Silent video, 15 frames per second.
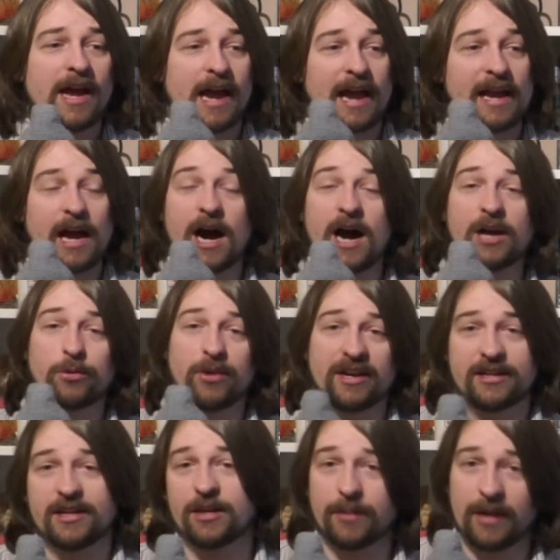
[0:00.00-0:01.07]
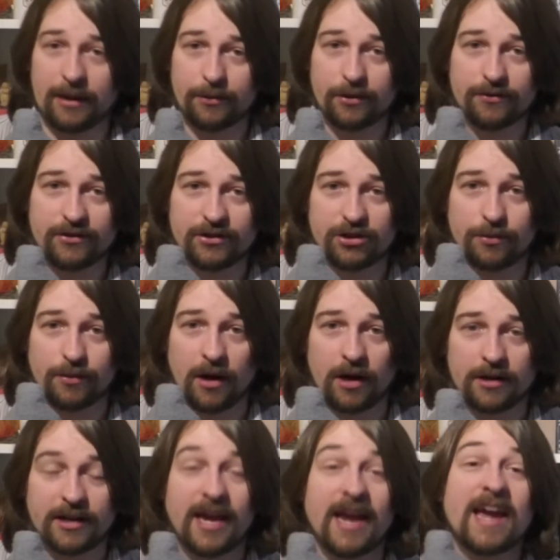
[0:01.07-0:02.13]
a high-ranking member of the
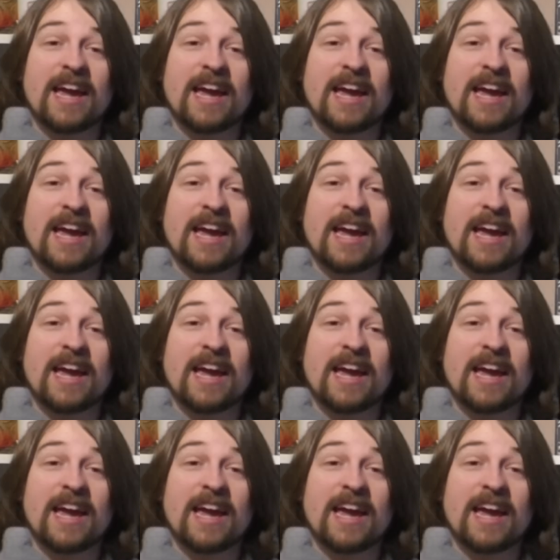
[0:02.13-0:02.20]
Sabbat,